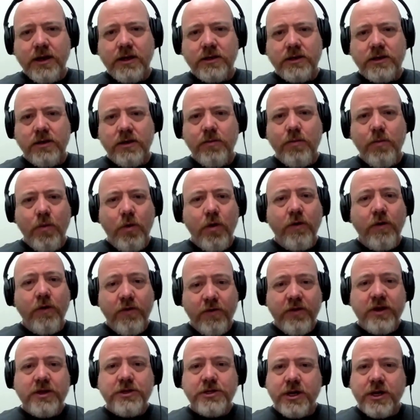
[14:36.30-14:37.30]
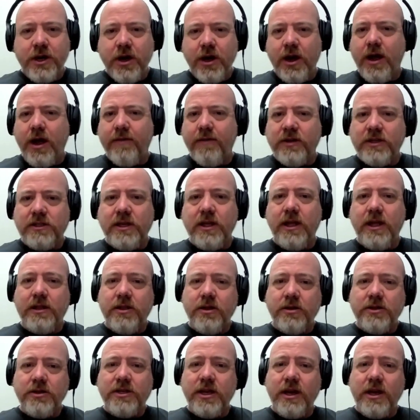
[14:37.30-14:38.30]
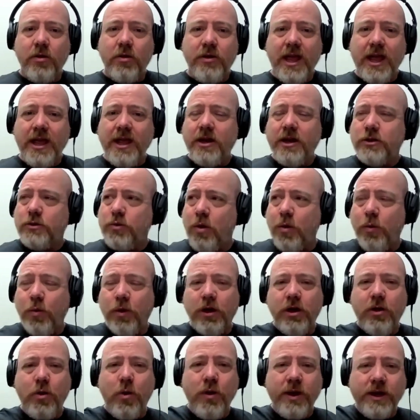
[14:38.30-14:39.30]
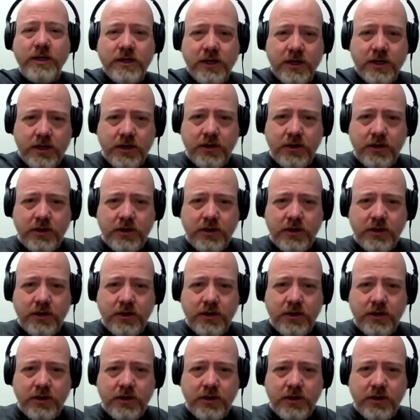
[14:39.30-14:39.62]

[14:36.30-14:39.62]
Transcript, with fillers: is a more of a visionary obviously like they're saying okay here's what we're going to